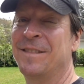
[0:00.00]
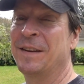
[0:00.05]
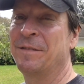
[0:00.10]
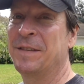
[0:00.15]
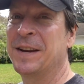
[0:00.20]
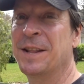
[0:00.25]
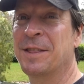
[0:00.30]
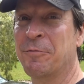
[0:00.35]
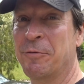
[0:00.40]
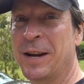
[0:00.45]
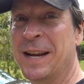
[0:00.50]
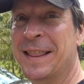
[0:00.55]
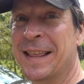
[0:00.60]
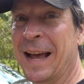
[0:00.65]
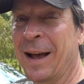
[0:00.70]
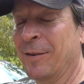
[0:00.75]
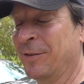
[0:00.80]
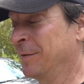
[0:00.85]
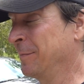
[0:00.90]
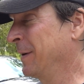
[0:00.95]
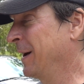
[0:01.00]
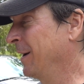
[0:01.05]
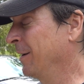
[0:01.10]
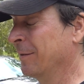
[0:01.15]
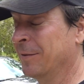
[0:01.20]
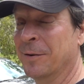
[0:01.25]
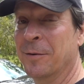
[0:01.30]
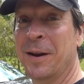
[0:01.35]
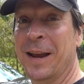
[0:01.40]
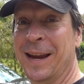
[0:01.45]
53,000
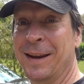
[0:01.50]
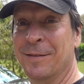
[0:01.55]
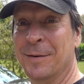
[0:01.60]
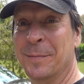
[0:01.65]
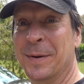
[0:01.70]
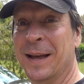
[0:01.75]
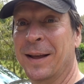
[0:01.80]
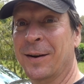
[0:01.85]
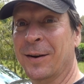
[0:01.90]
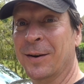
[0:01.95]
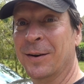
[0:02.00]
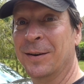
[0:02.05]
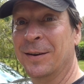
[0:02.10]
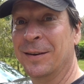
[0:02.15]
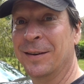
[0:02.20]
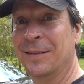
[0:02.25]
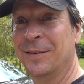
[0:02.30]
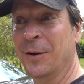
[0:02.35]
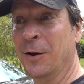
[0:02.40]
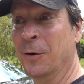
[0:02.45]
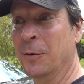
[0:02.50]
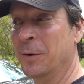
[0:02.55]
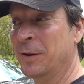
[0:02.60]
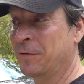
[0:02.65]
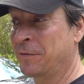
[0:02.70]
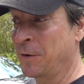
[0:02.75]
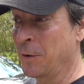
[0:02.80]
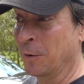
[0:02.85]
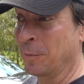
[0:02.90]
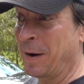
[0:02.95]
miles, okay, even better. So
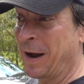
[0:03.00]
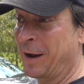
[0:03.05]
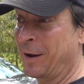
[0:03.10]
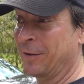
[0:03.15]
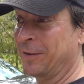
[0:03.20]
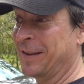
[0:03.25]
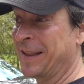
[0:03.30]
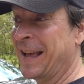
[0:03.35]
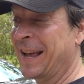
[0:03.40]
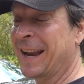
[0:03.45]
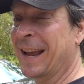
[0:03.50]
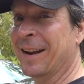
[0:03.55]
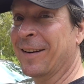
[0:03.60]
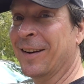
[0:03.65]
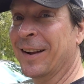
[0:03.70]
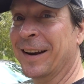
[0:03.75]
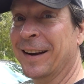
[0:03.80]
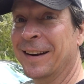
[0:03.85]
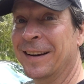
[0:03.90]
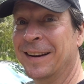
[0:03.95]
it's fewer miles than that had on it.